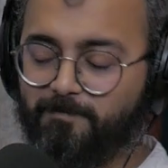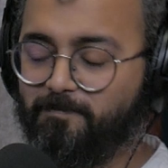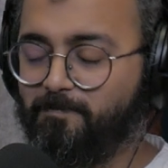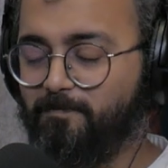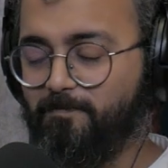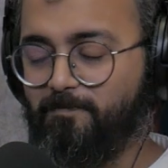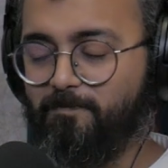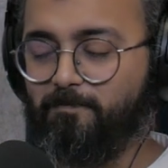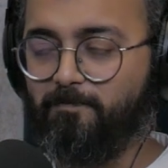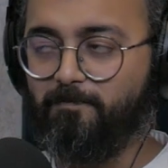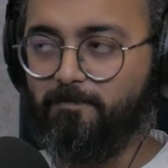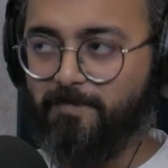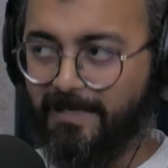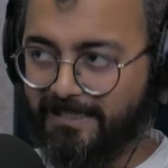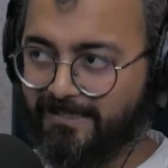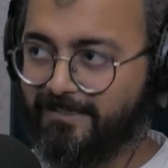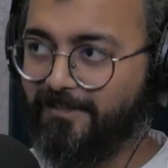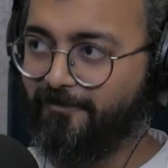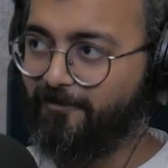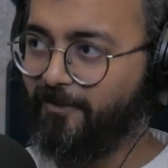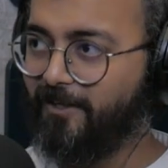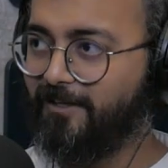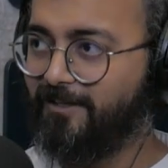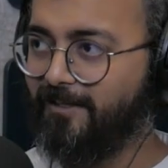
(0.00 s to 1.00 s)
is
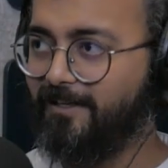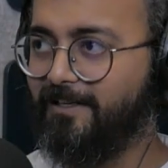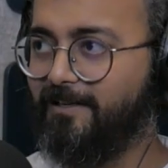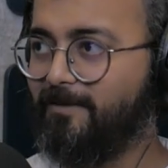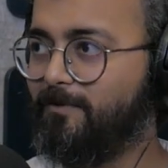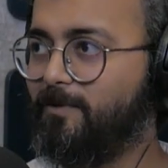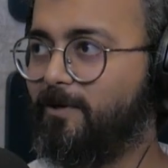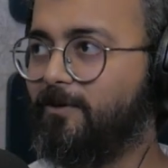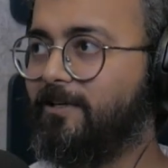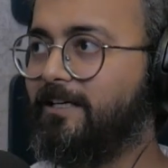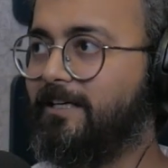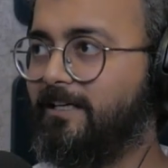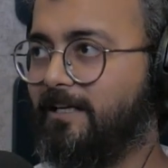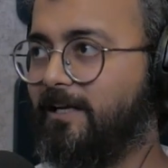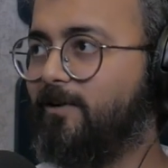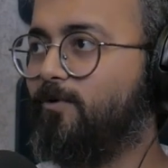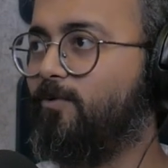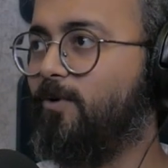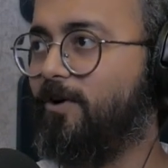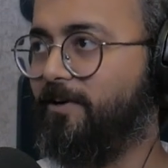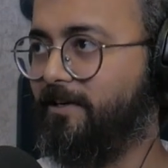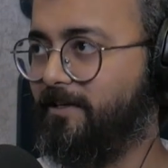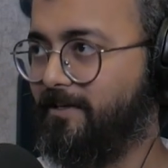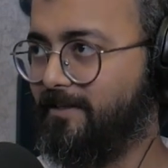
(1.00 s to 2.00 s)
specifically about
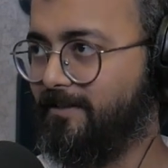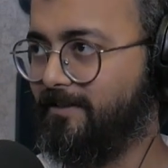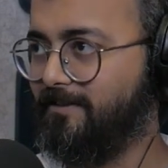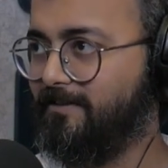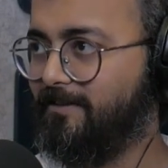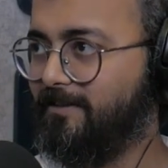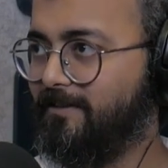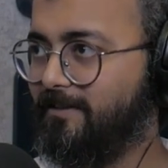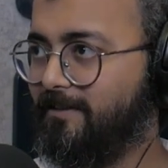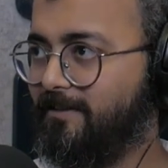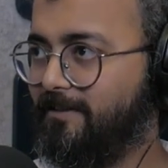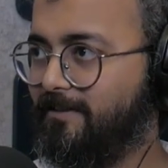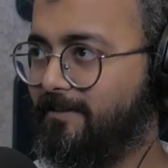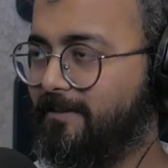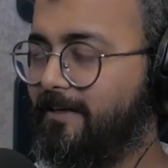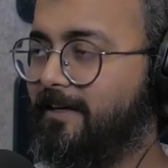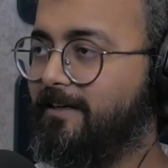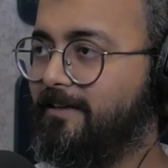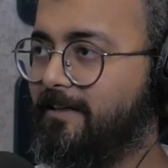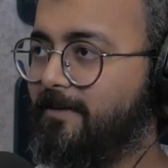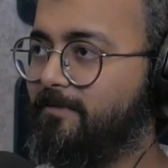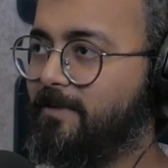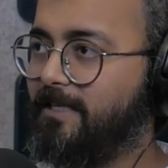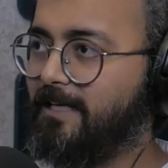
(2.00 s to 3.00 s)
inequality.
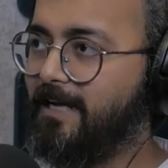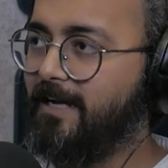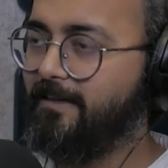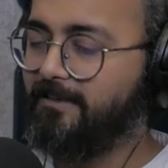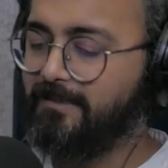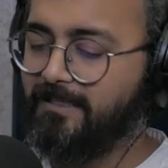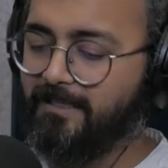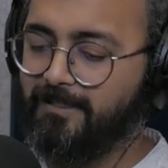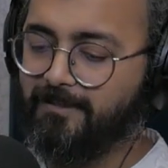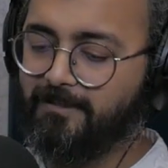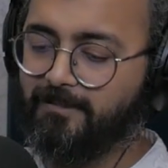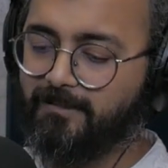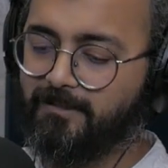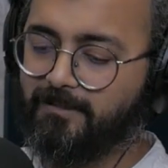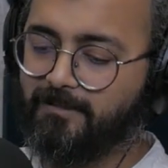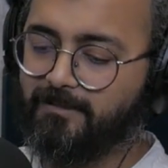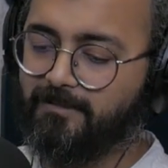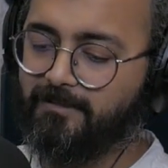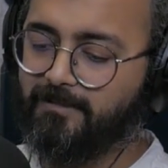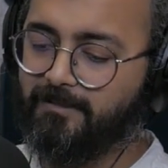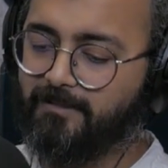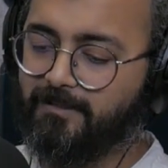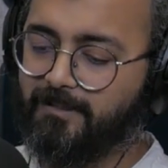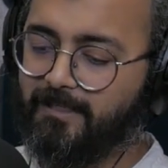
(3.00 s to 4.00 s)
Right. I mean, I think
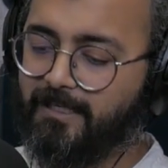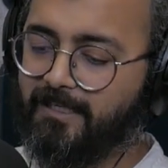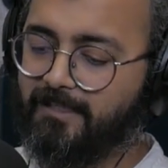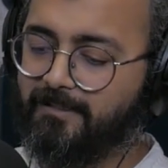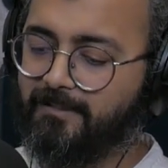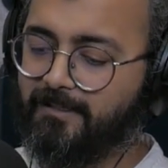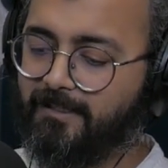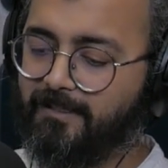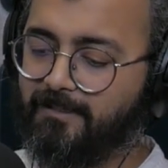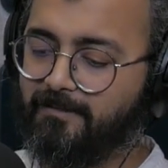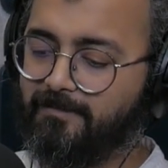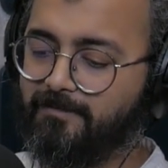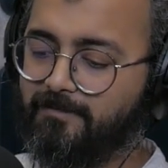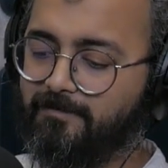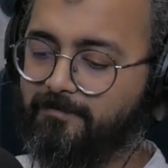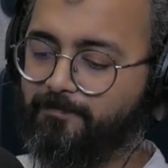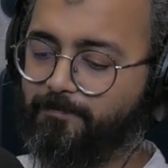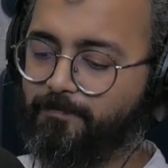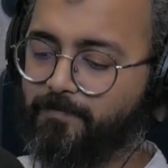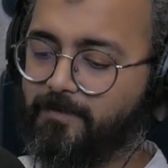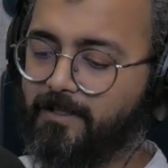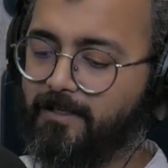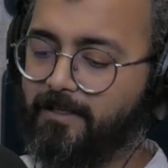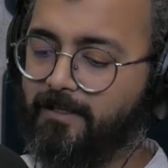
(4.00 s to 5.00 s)

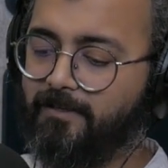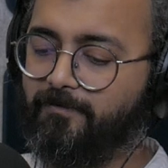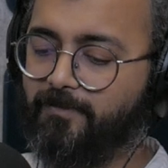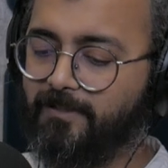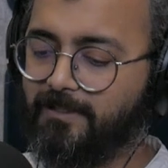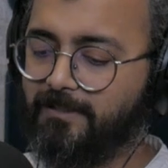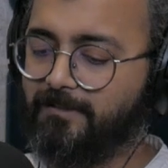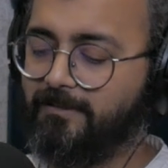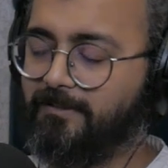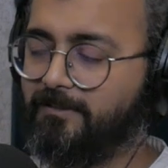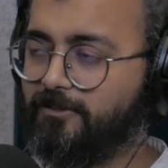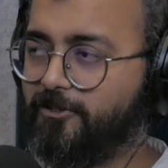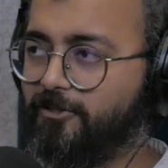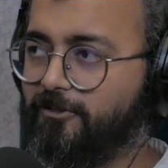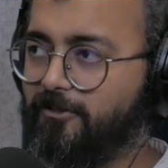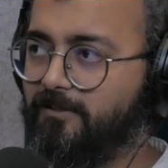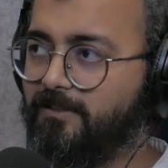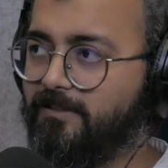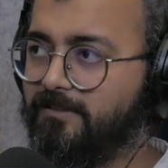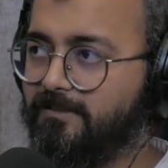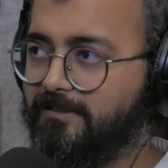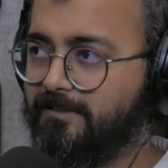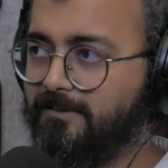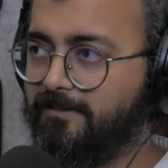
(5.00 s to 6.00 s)
in even in the
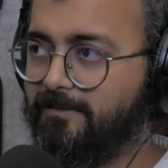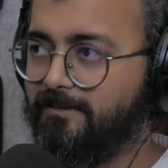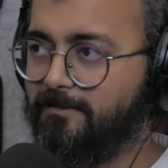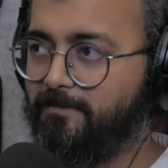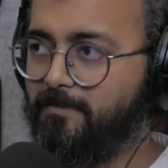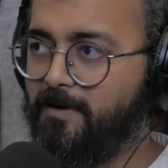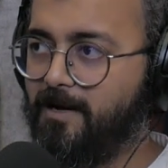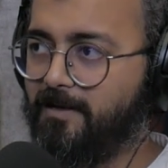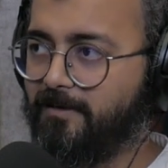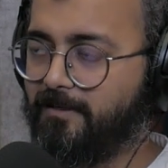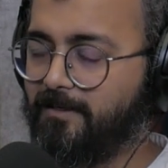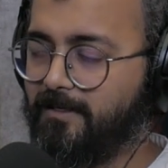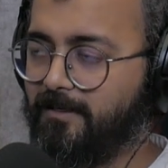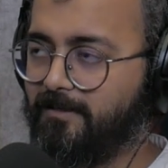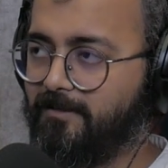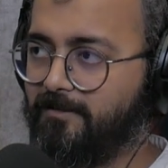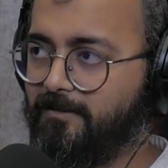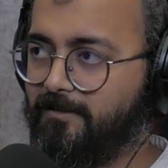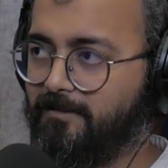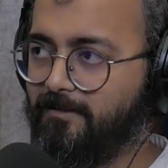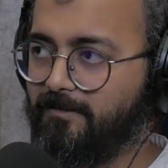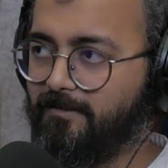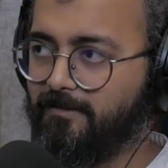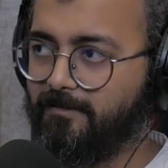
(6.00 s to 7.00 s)
shorts in the
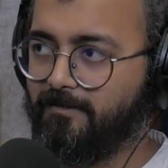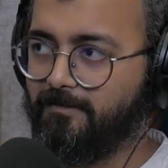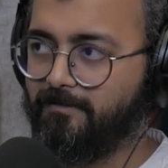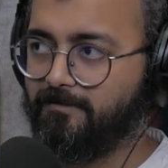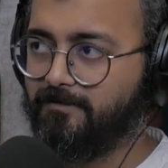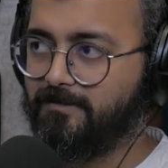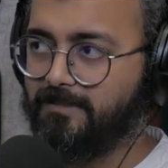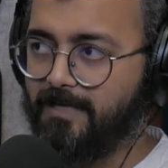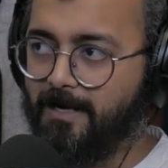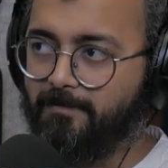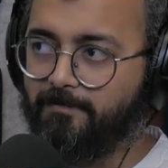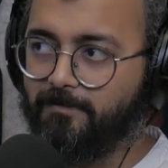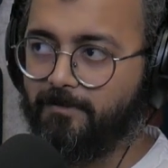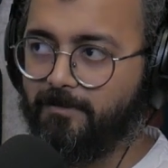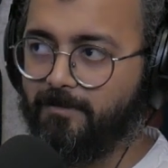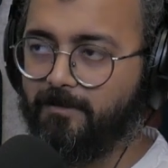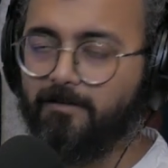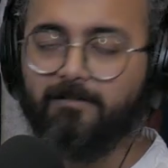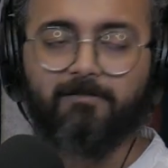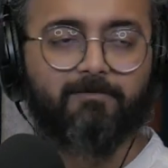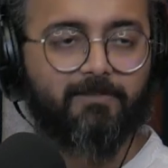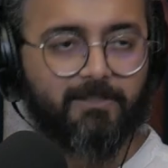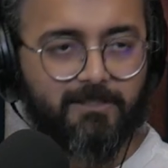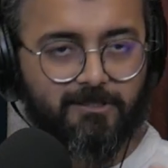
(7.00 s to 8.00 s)
market
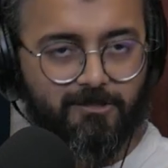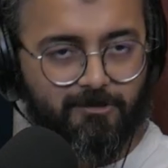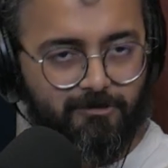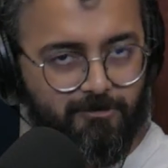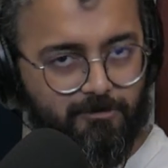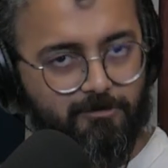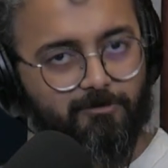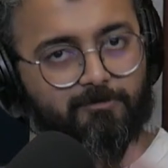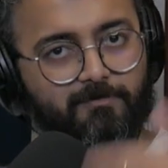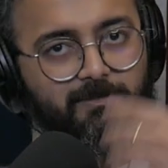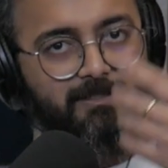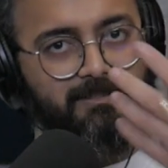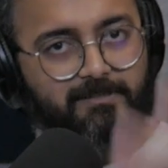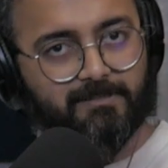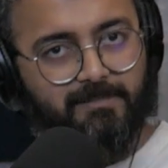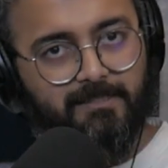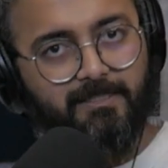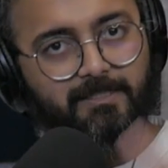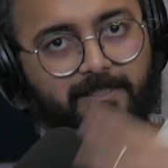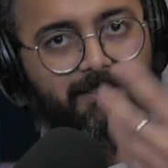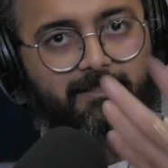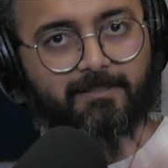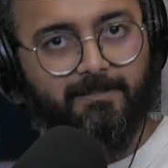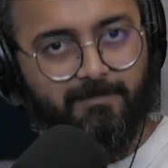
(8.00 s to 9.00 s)
chapter, which you will
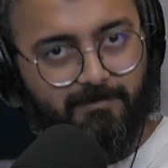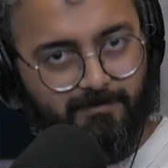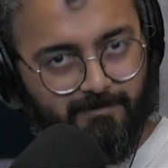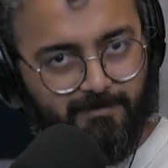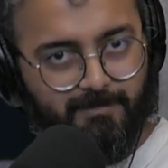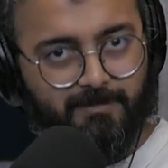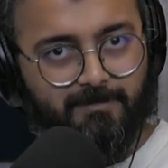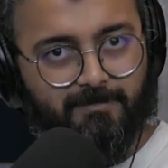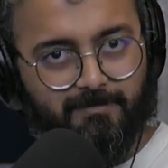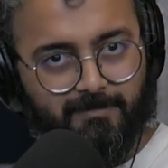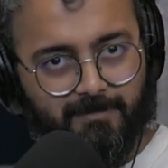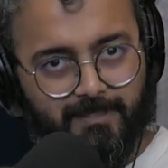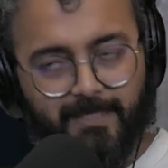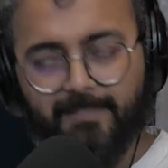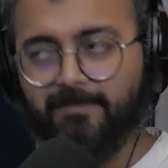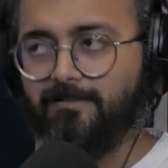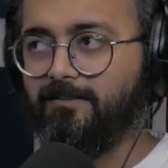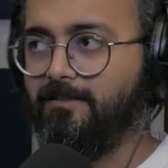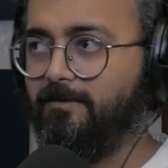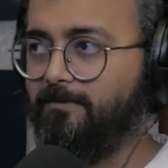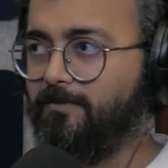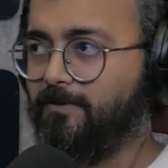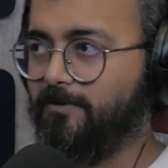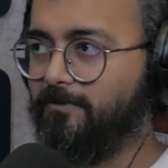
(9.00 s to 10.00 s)
see in the
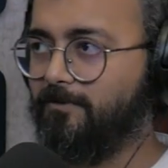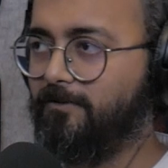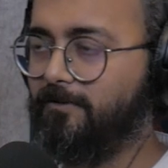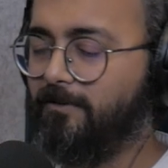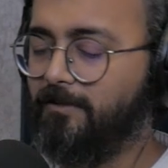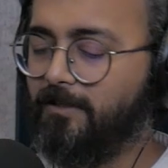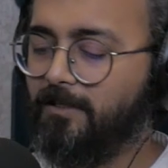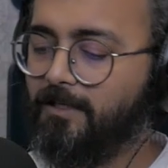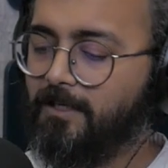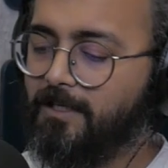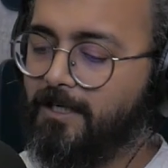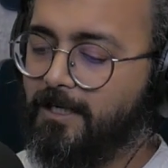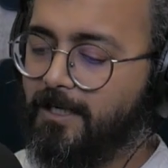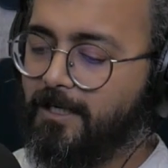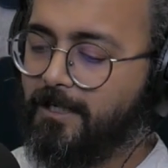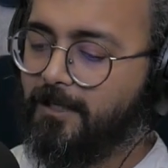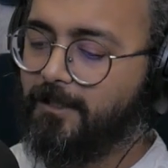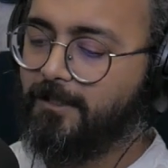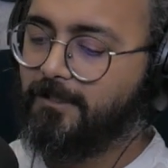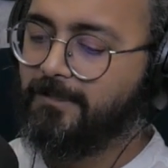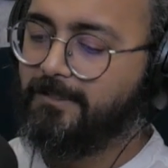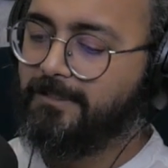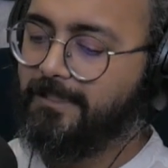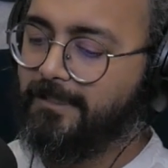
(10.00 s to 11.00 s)
next episode,
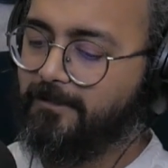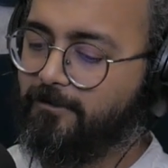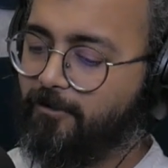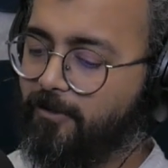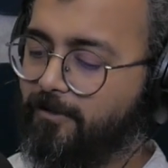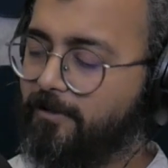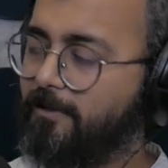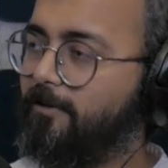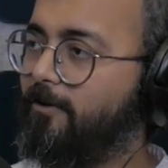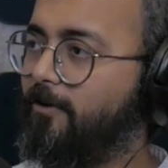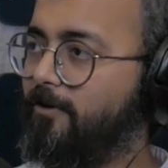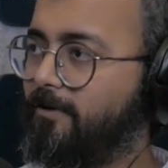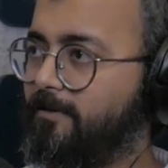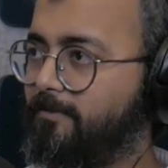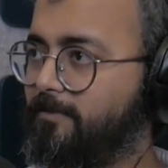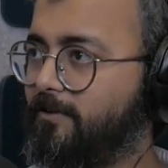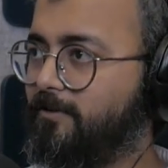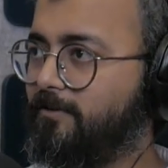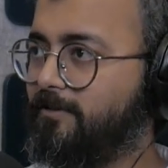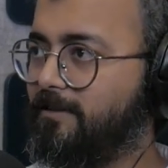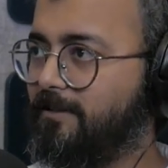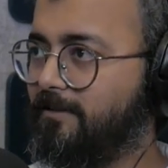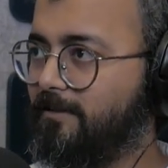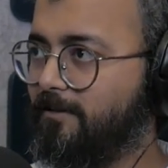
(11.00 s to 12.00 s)
they talk a lot
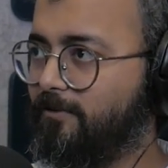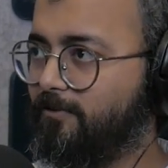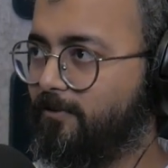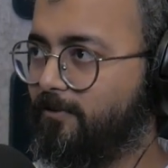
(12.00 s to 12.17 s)
about